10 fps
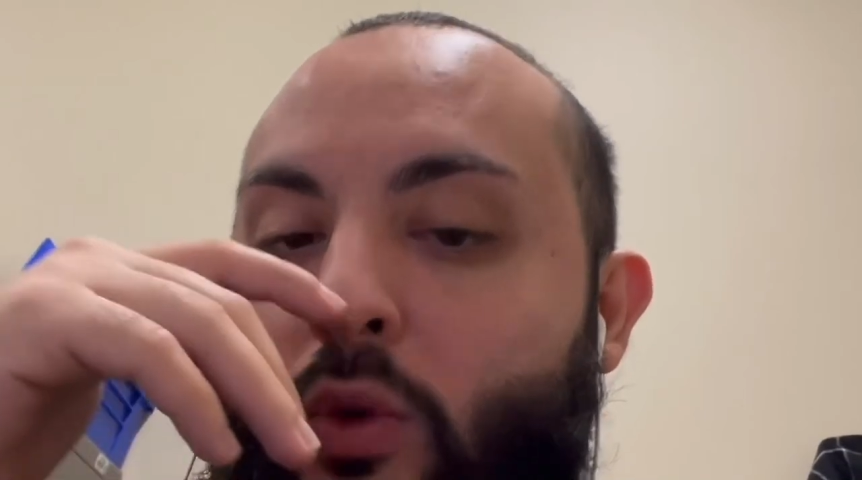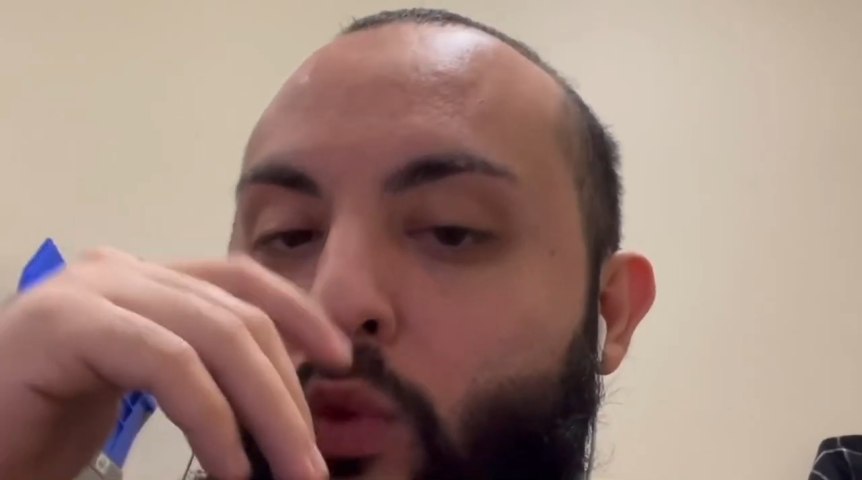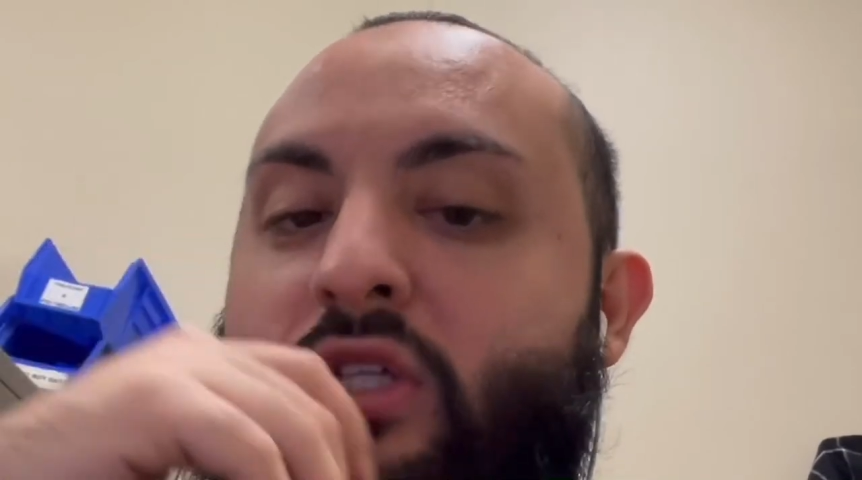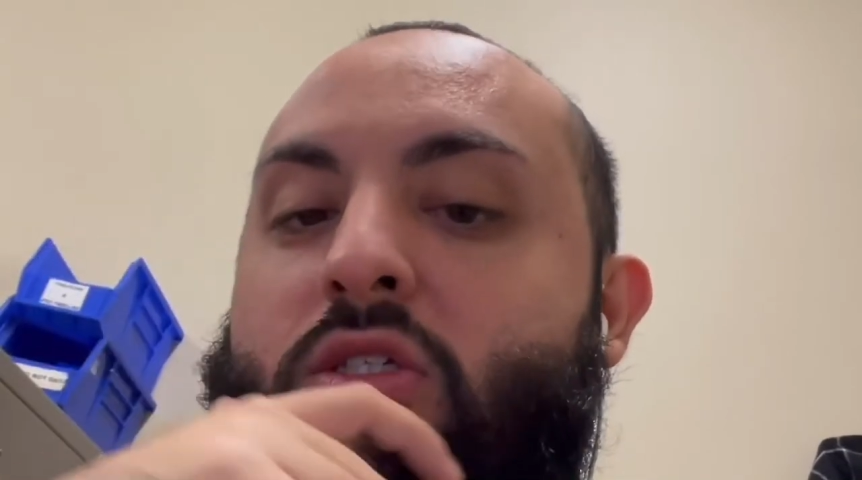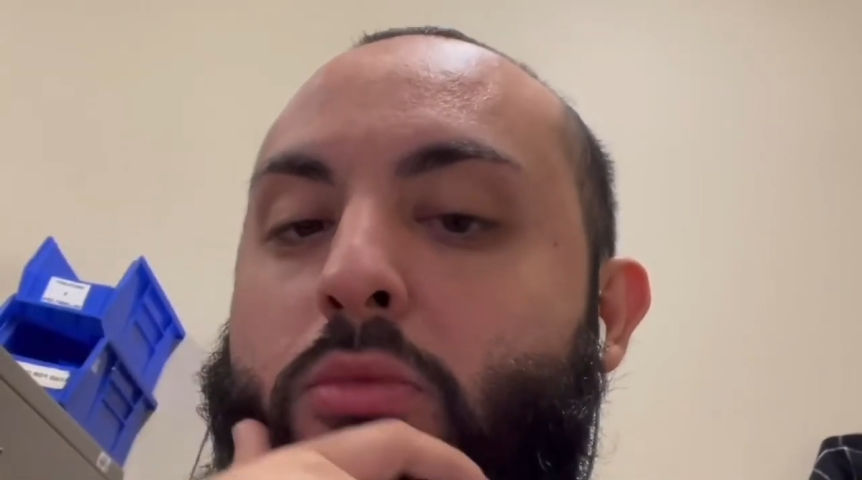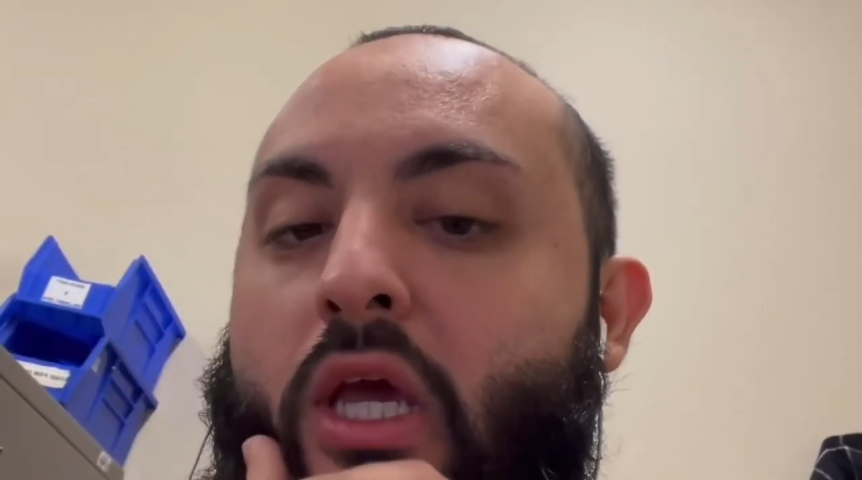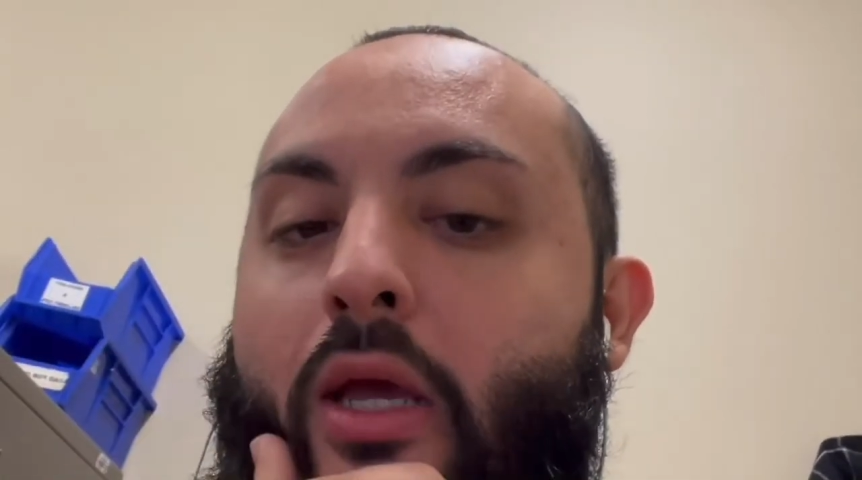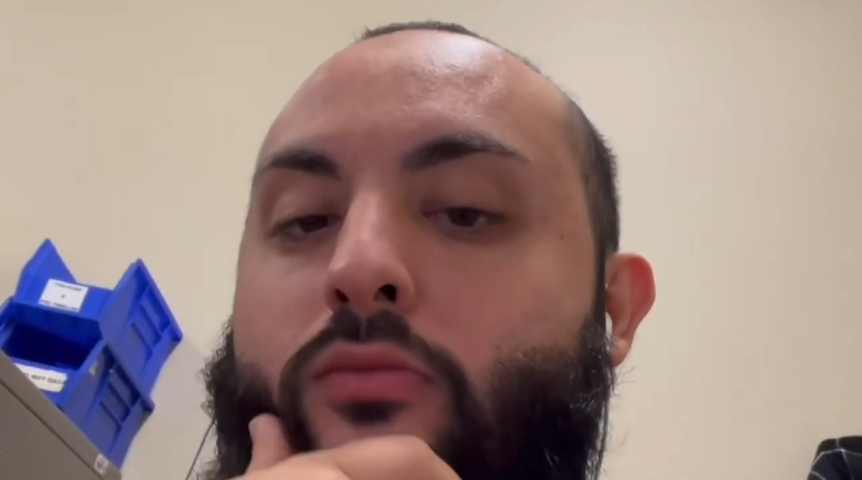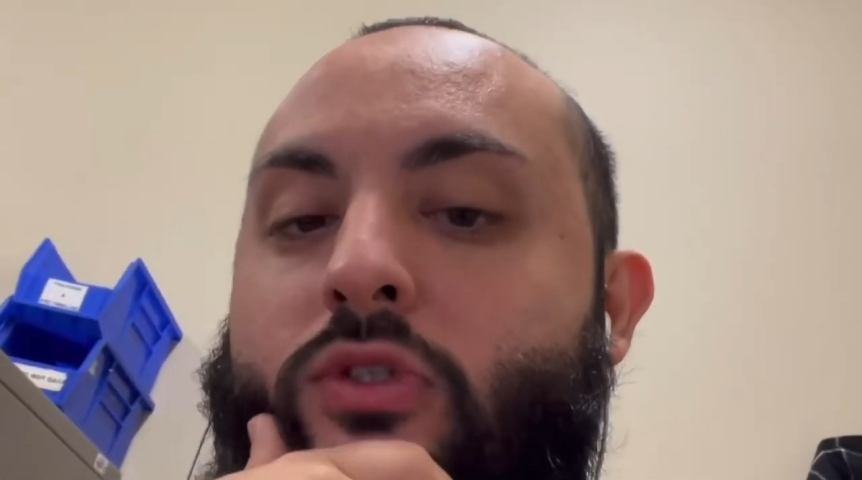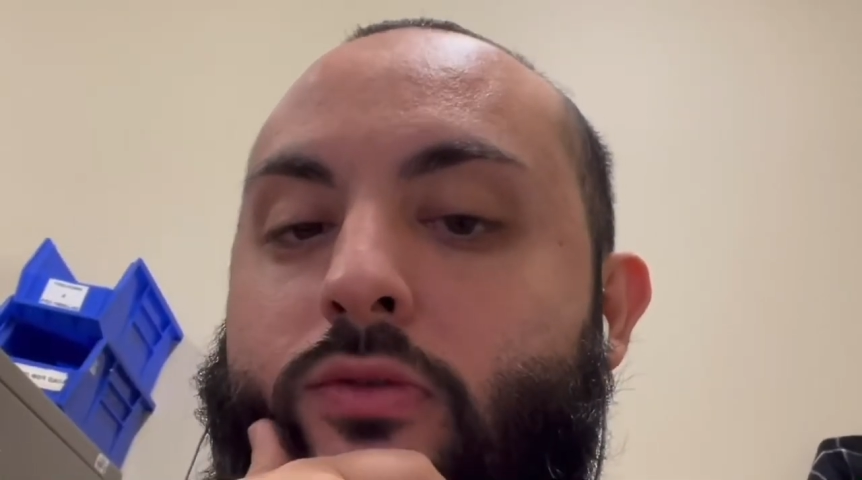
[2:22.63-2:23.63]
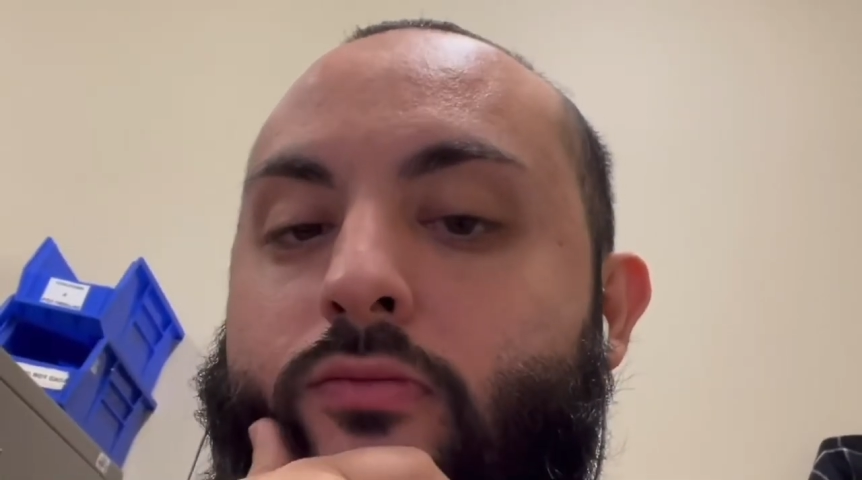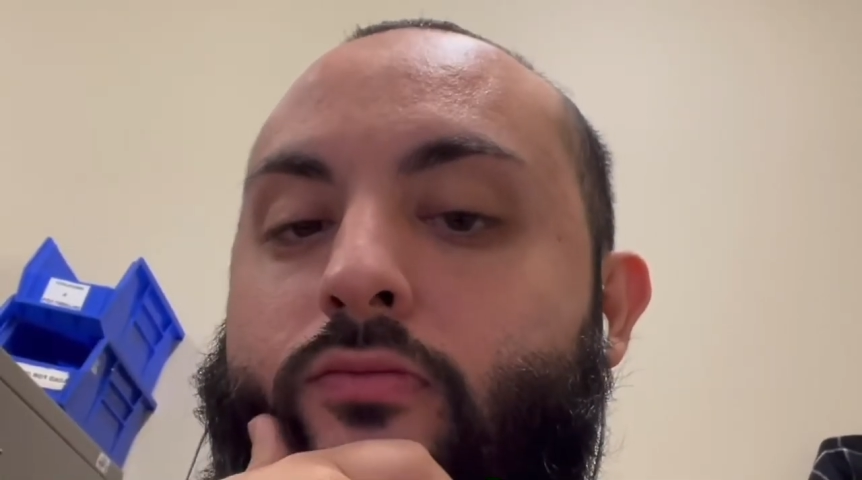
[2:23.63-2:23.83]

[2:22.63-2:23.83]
win some games?